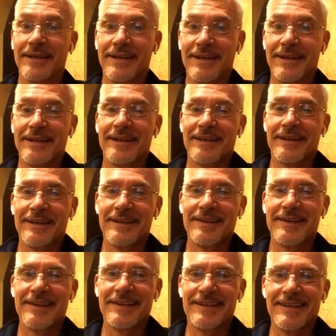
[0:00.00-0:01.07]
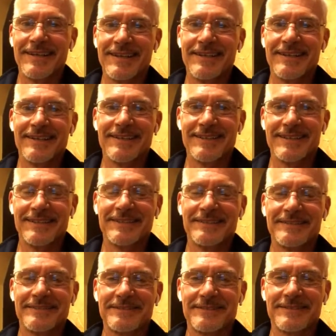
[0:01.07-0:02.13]

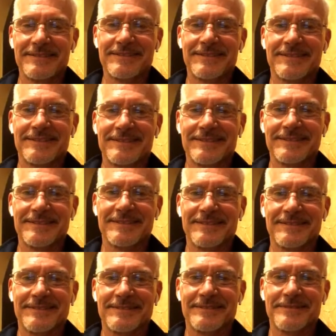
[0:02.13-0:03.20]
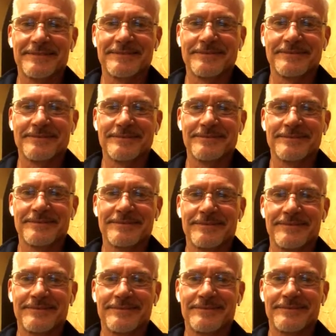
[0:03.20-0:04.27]

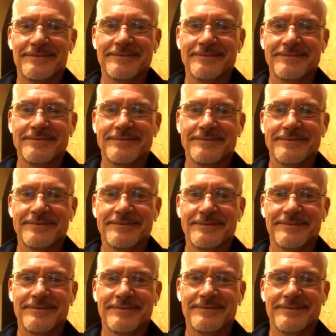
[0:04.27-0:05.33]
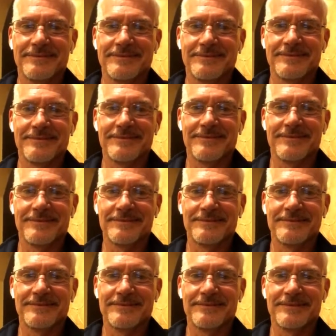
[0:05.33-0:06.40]

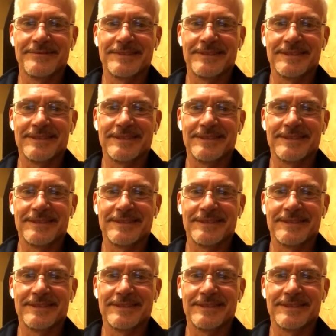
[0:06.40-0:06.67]
This person isn't speaking.